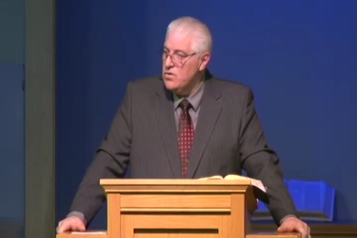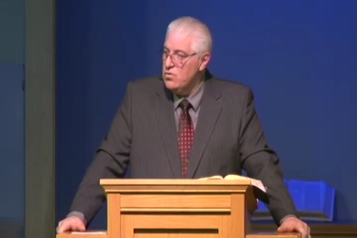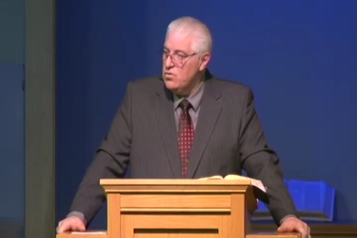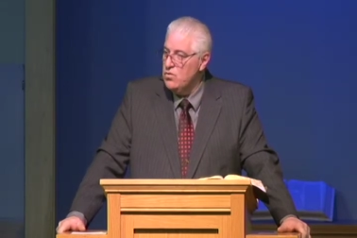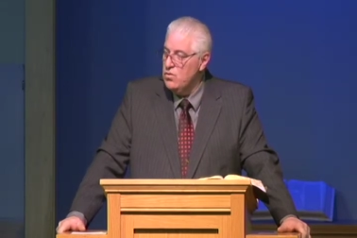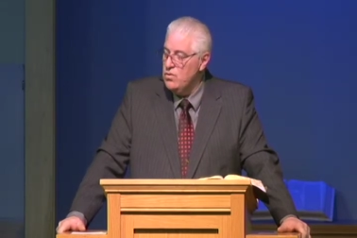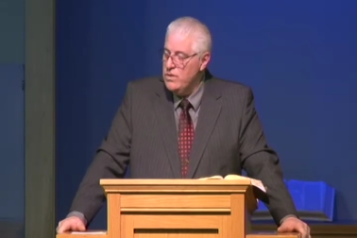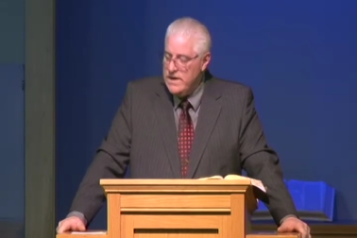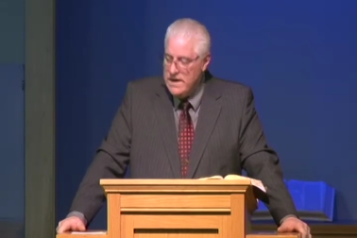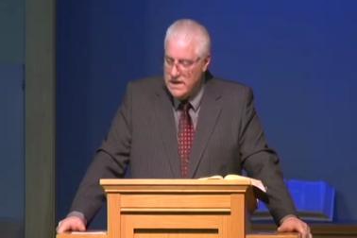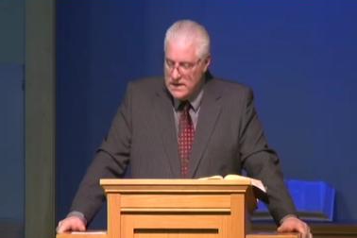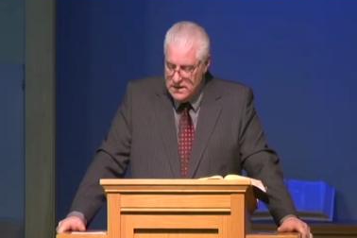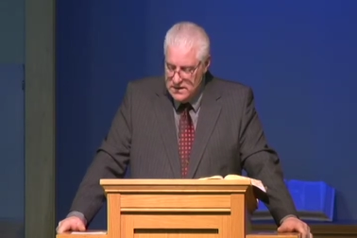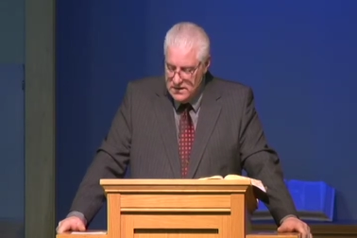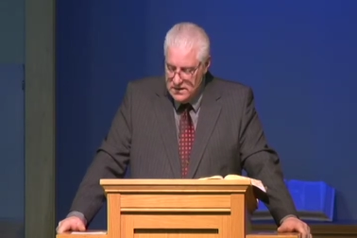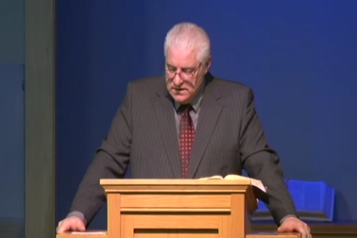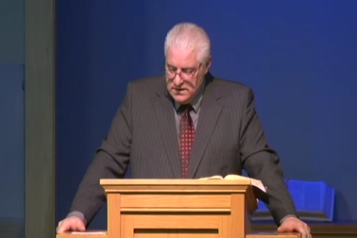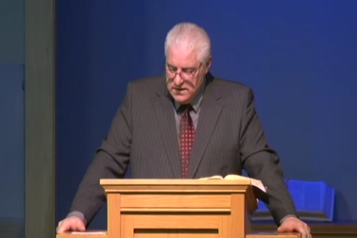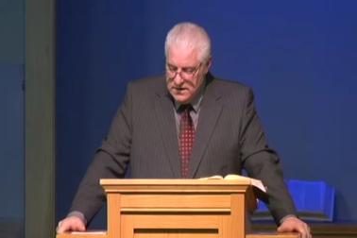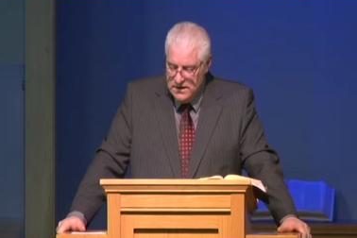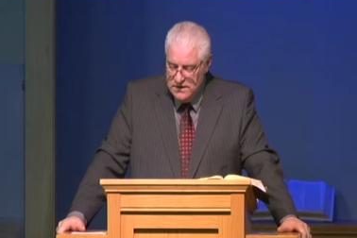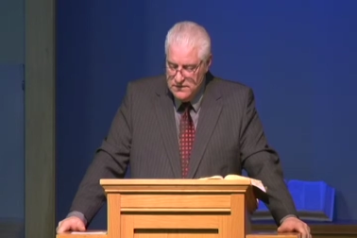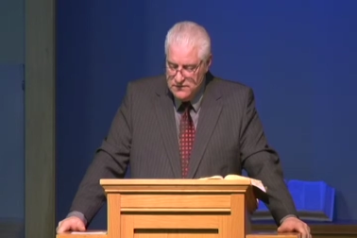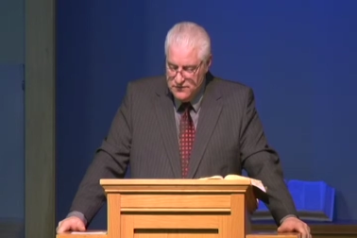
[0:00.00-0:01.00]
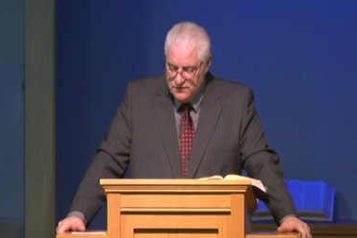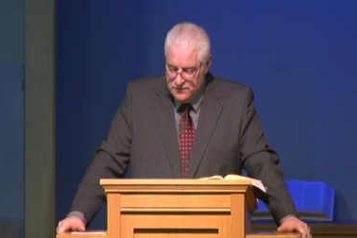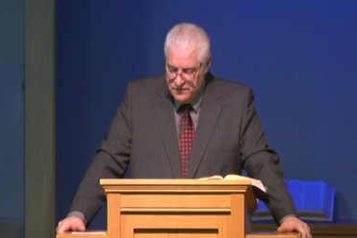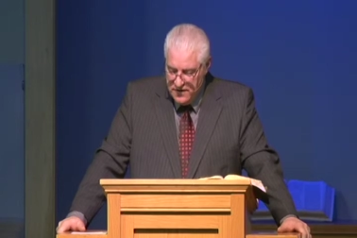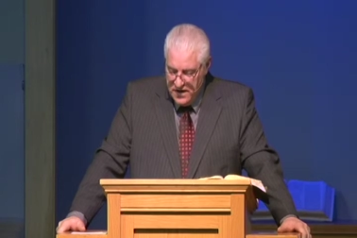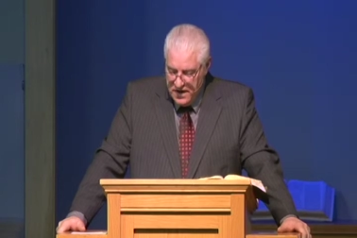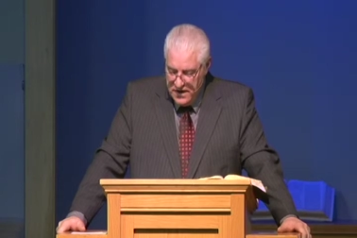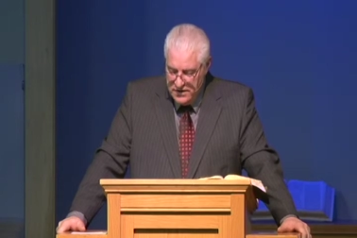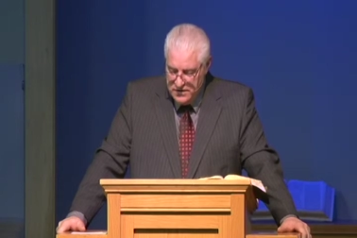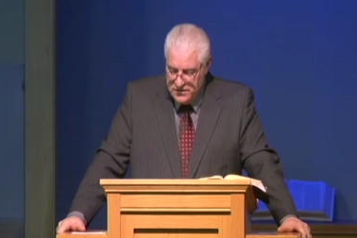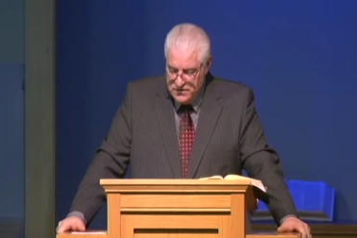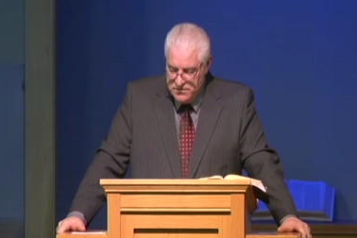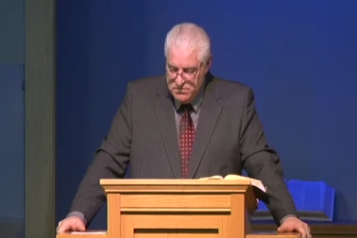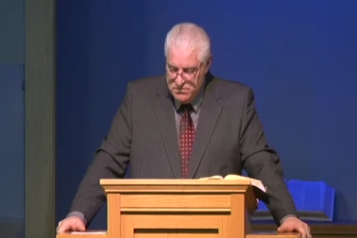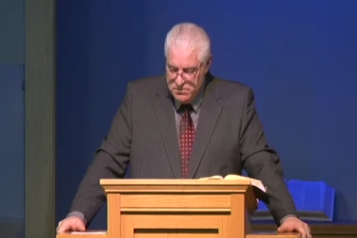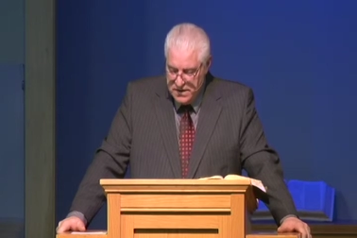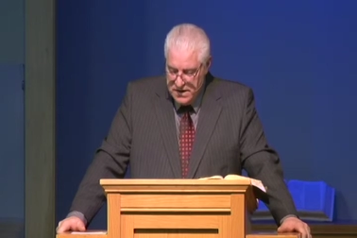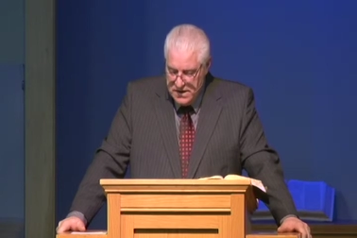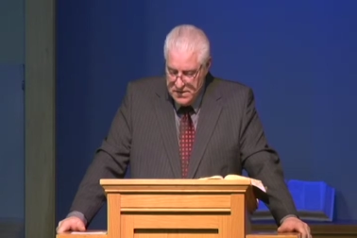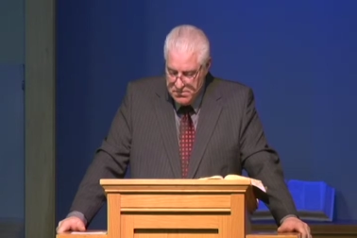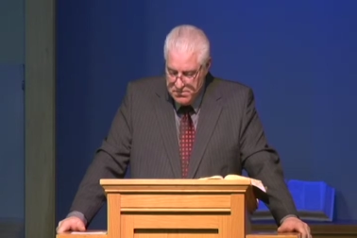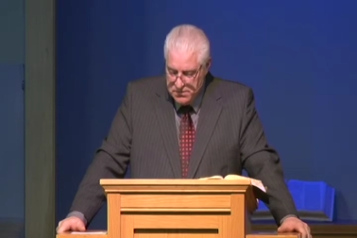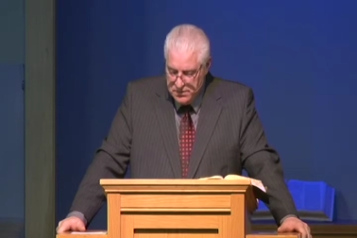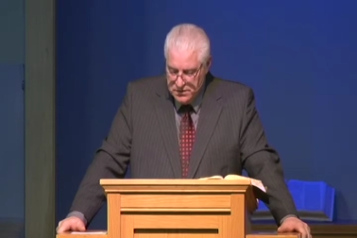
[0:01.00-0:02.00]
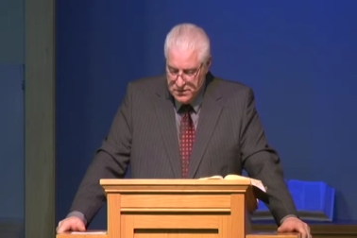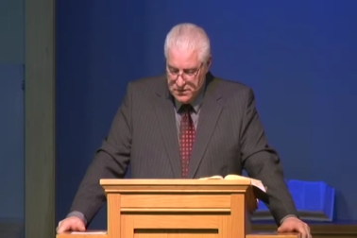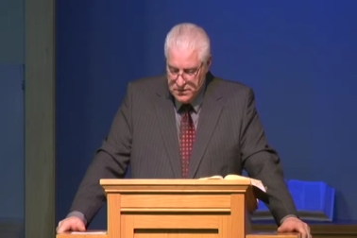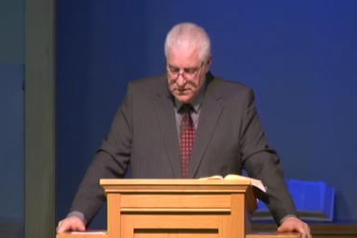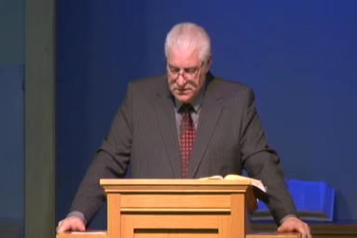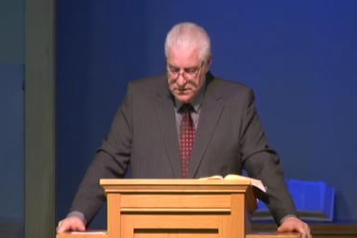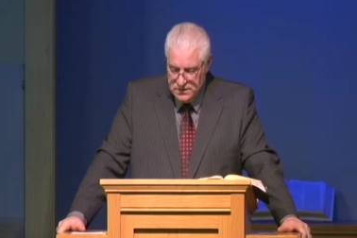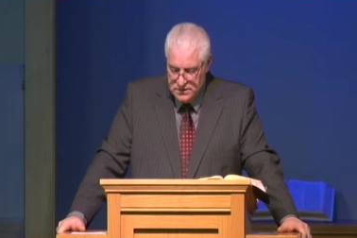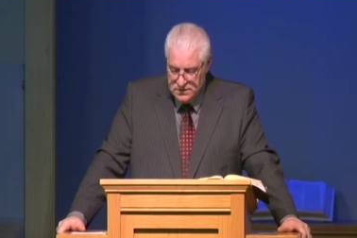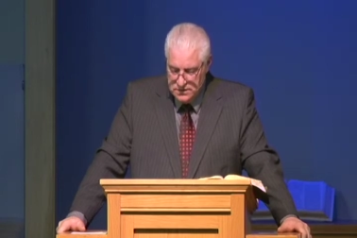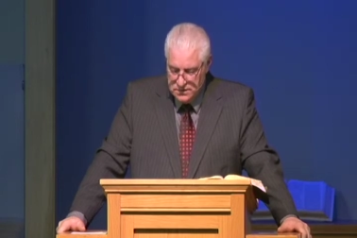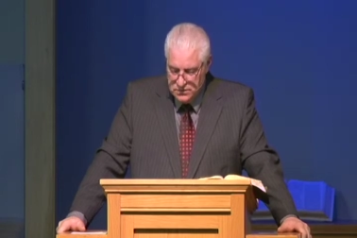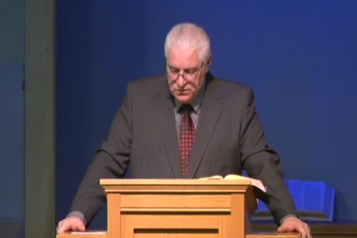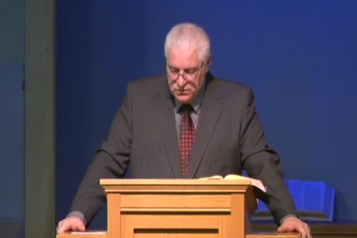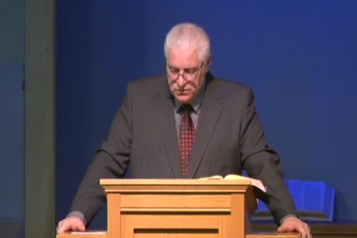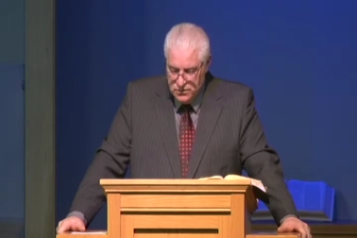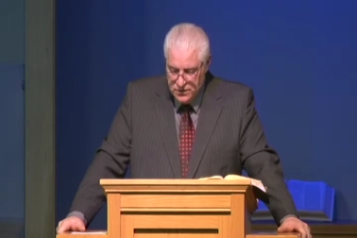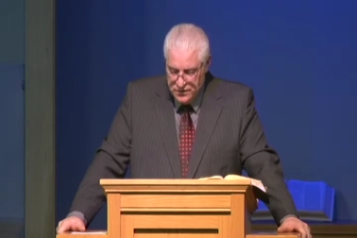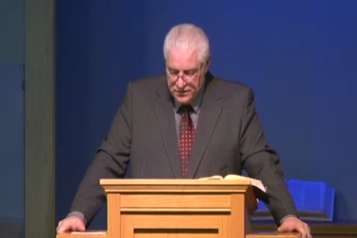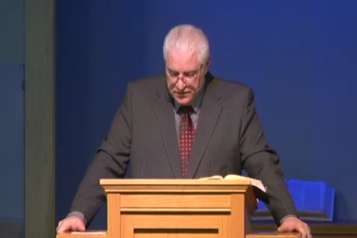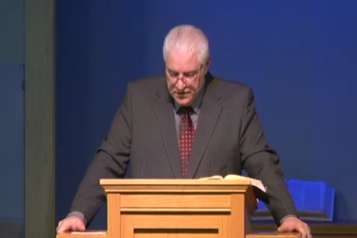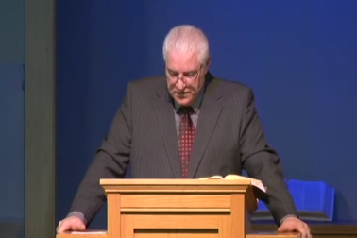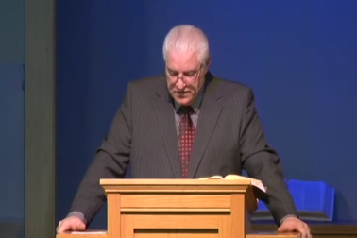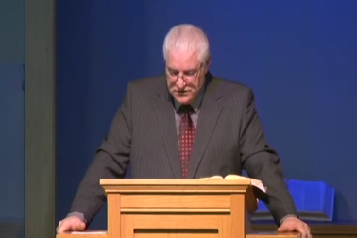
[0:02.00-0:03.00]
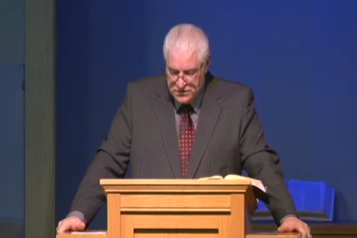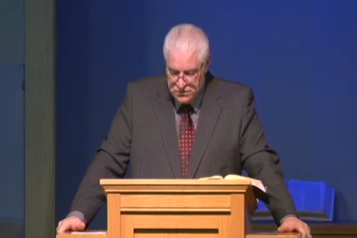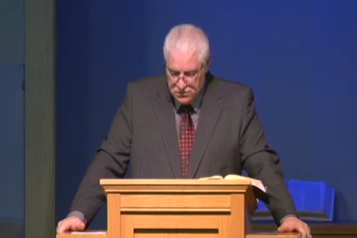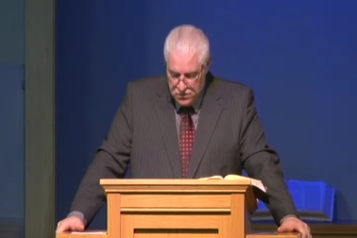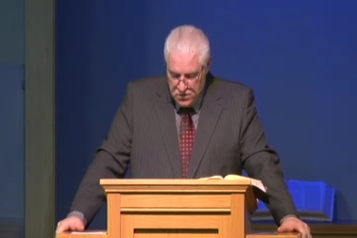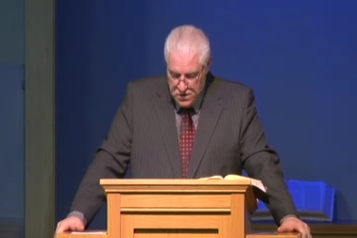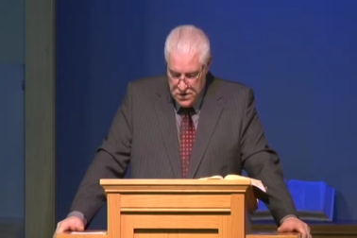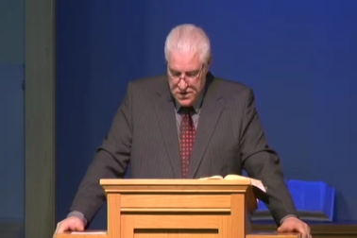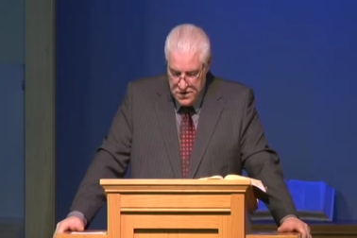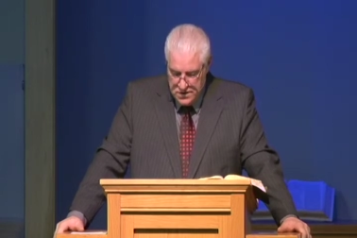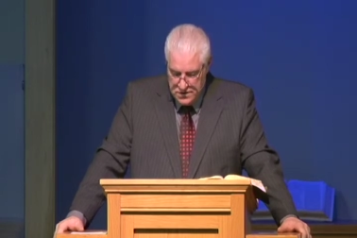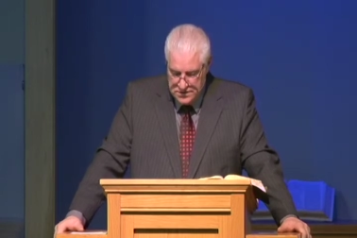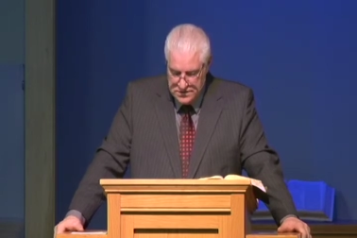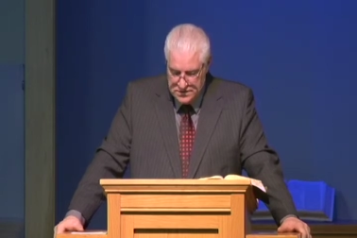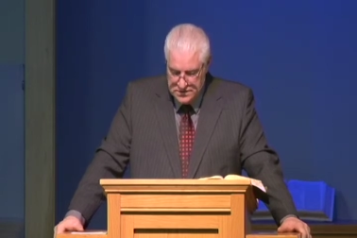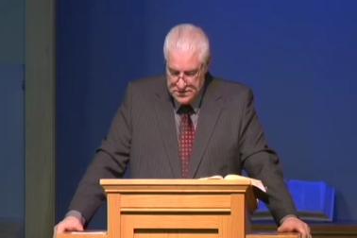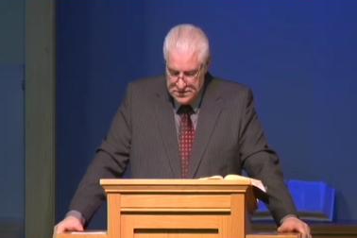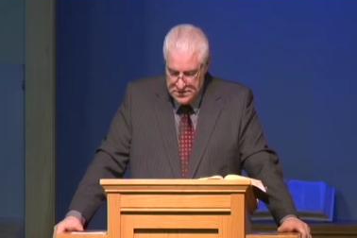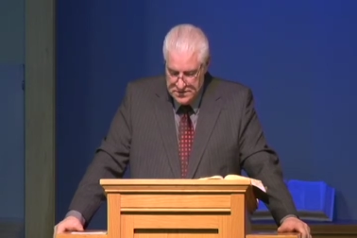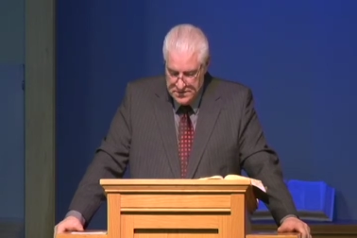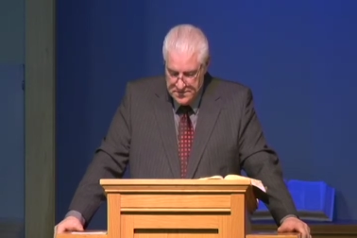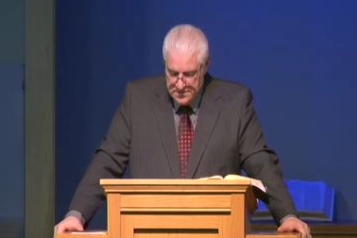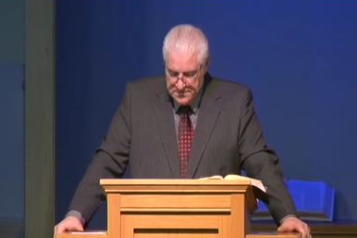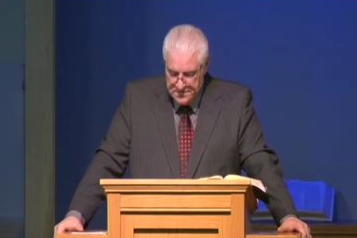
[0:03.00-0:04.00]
weak in faith people with these words